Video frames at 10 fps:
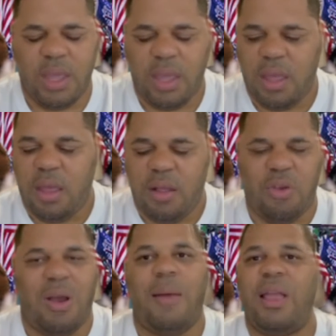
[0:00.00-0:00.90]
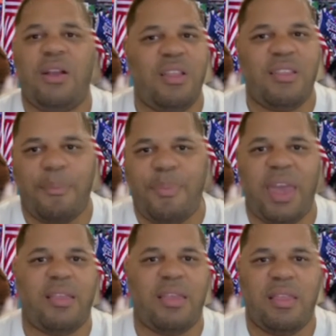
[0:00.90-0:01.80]
So I'm not going to
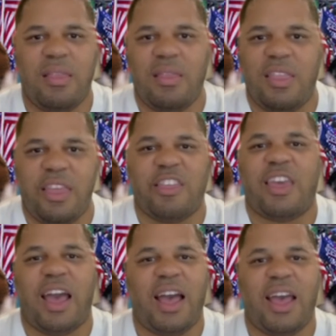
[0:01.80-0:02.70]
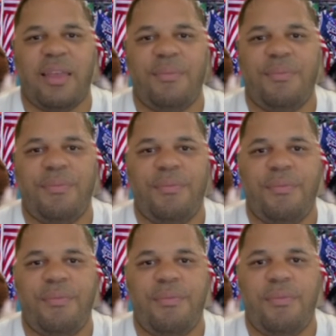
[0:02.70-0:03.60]
debate this guy.
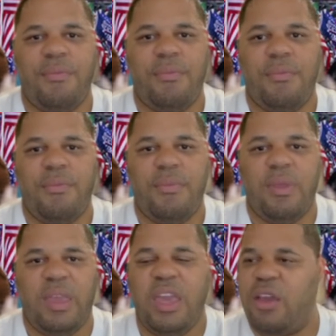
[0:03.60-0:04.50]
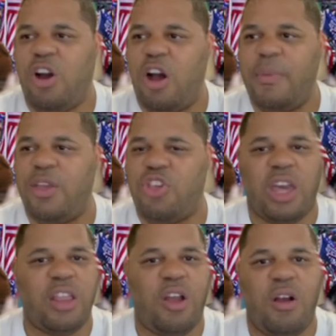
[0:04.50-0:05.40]
He can call me a chicken
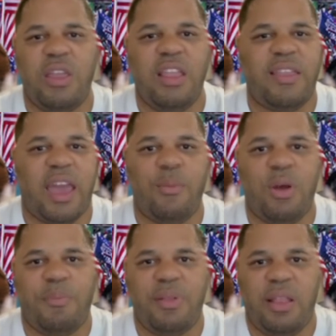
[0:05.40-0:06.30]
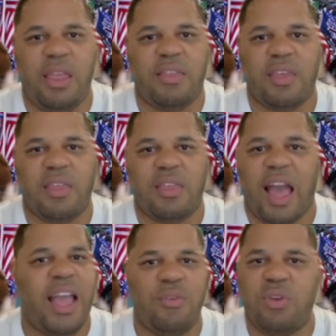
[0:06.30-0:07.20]
all he damn well pleases. I
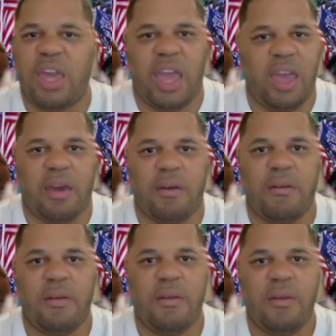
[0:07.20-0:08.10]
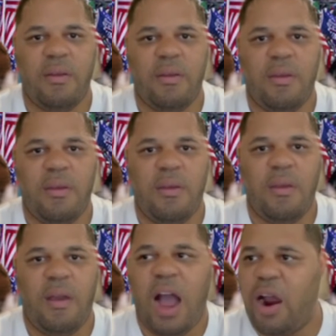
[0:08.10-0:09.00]
don't care.
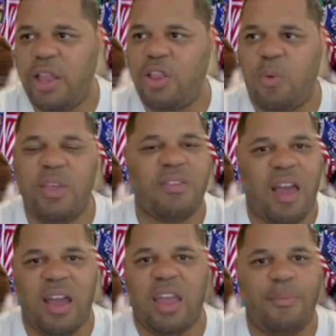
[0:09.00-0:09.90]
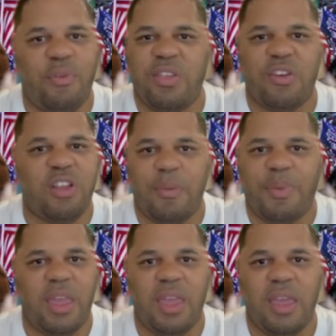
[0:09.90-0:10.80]
I already know what his talking points are going to be.